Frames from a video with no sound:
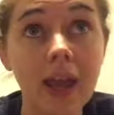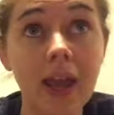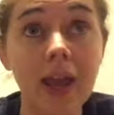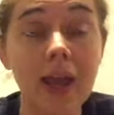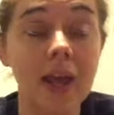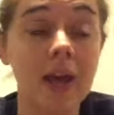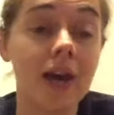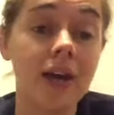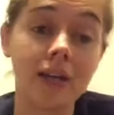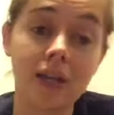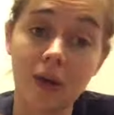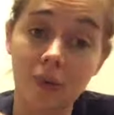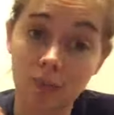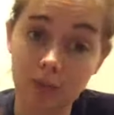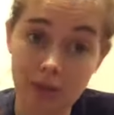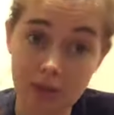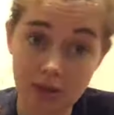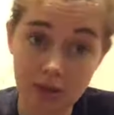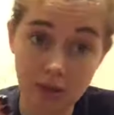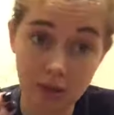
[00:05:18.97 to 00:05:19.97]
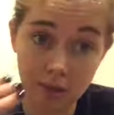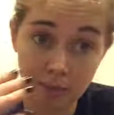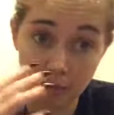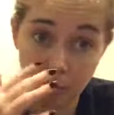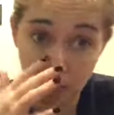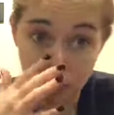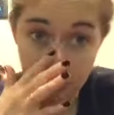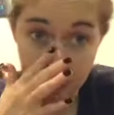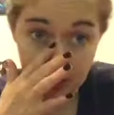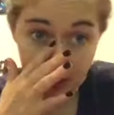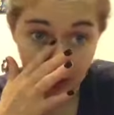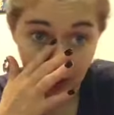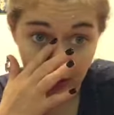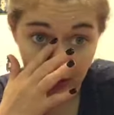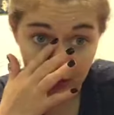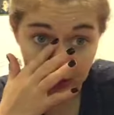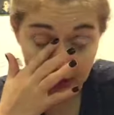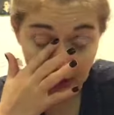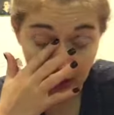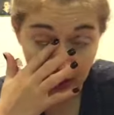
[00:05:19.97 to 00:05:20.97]
And that was uh, posting
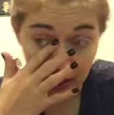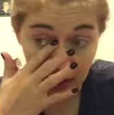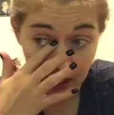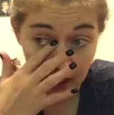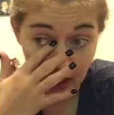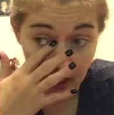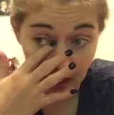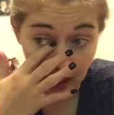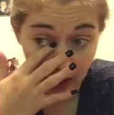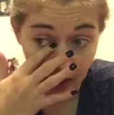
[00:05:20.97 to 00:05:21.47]
every day.